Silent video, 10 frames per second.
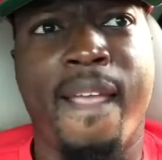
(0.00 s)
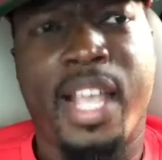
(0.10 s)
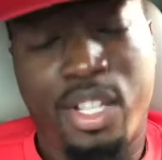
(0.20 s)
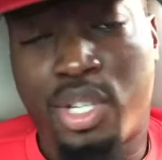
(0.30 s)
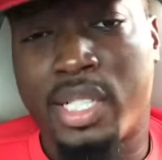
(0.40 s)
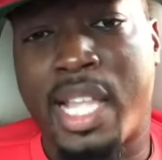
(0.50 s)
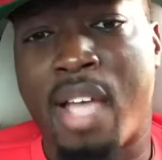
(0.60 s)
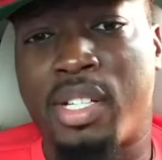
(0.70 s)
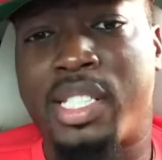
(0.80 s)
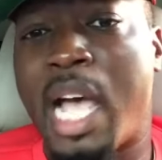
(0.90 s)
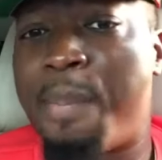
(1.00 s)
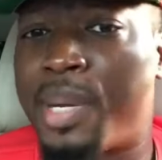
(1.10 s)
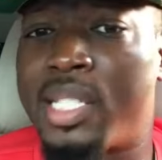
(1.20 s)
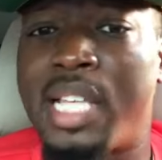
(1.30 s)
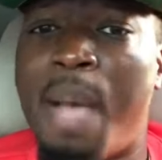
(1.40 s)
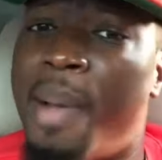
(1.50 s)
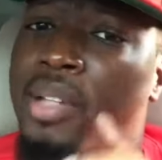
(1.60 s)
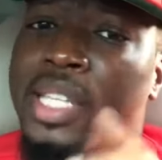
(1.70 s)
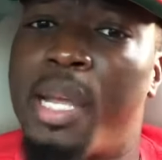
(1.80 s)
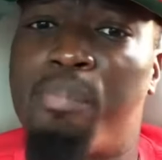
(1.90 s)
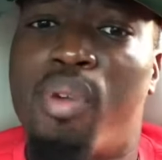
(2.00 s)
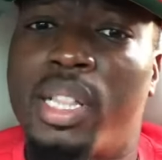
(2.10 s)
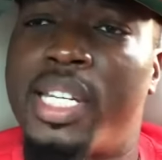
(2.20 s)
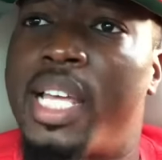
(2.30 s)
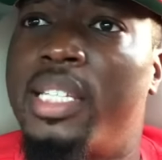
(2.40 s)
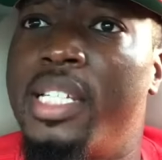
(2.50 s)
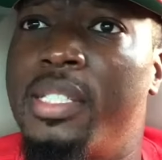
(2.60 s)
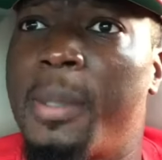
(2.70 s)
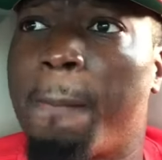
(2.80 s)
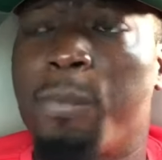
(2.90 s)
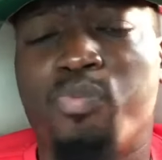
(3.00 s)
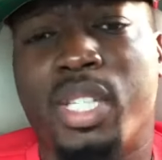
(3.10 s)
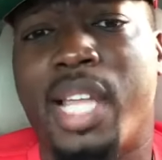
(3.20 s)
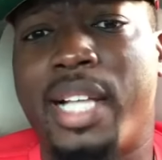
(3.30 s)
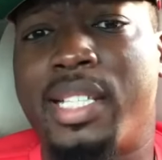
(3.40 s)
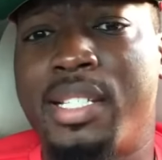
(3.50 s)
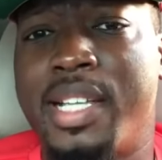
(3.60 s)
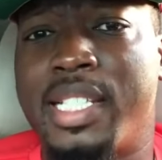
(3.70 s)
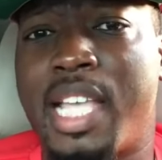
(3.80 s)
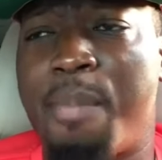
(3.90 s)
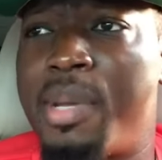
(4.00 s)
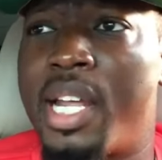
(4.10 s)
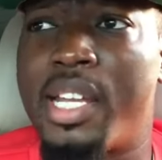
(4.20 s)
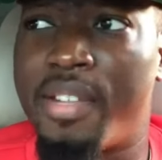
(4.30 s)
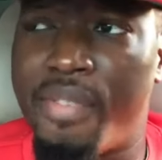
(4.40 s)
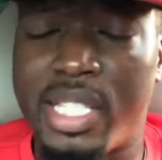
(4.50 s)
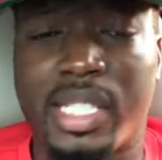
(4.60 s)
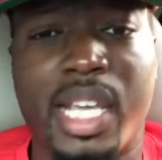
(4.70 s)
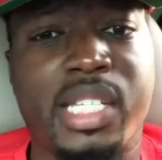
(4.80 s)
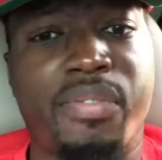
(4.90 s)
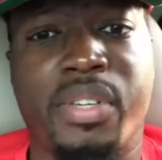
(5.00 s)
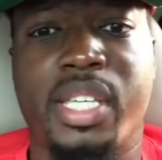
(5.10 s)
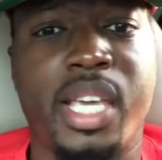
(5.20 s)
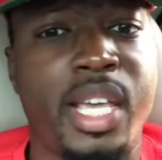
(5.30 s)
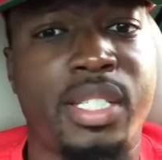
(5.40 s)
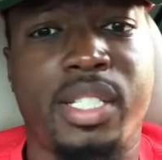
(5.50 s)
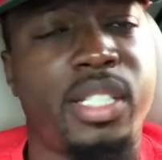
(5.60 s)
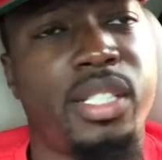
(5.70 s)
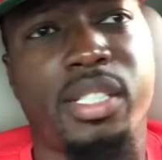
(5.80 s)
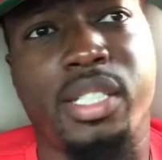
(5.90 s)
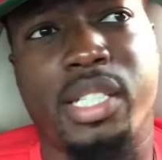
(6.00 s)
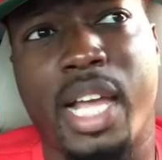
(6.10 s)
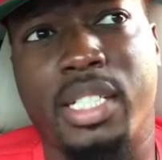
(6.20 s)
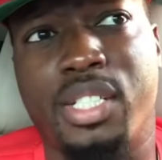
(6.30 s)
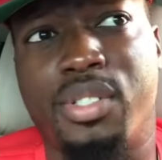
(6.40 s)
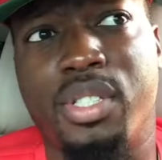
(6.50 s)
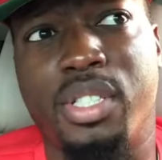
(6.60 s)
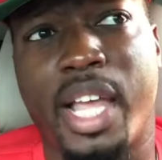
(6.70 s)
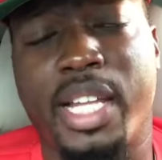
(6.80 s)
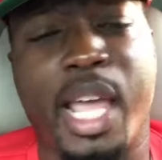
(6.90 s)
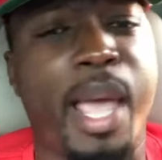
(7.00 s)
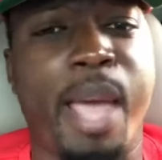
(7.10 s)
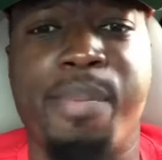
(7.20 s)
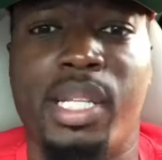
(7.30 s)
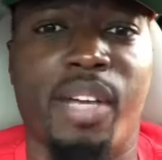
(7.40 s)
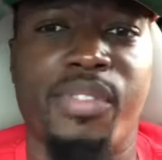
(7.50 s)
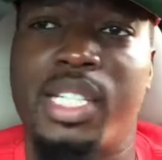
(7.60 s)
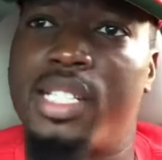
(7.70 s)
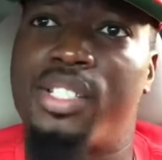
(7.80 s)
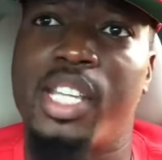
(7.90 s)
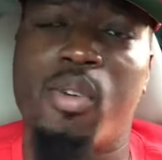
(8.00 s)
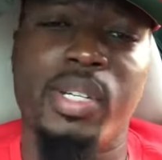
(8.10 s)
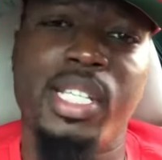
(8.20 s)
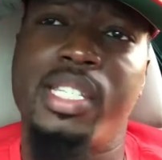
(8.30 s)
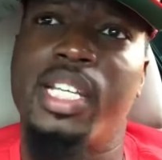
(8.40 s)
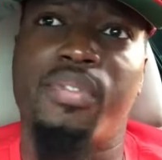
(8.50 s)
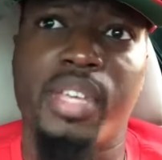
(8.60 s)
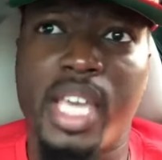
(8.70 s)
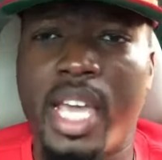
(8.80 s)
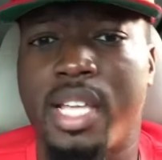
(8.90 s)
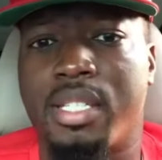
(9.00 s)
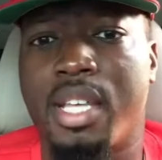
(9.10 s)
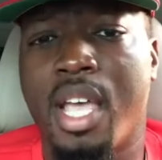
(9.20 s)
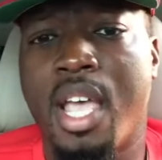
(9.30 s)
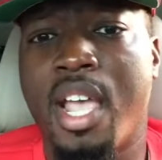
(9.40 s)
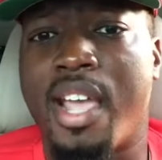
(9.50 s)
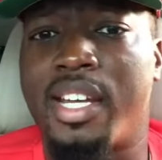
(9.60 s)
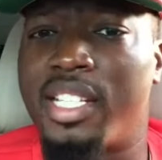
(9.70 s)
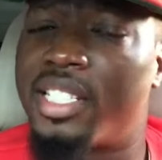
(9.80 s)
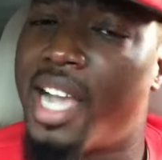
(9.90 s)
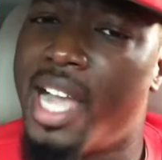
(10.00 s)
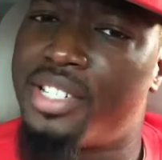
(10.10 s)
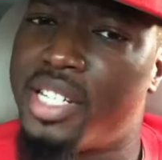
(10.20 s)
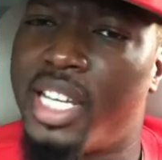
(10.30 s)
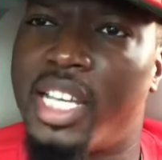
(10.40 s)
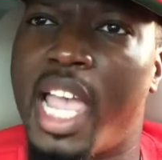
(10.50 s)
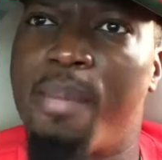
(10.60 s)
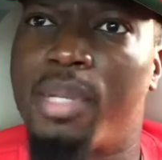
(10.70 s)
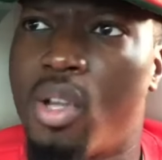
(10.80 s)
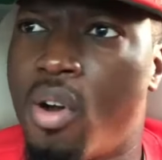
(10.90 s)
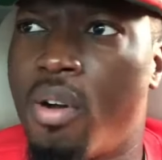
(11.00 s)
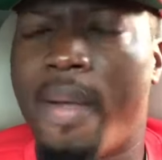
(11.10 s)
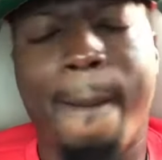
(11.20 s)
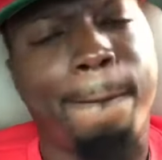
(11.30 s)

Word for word: He took down the top of the top out there in Brooklyn, at least like these niggas have been under investigation for years. These this this like this they they had been looking for something to stick on these niggas for years. And then the Tekashi nigga came along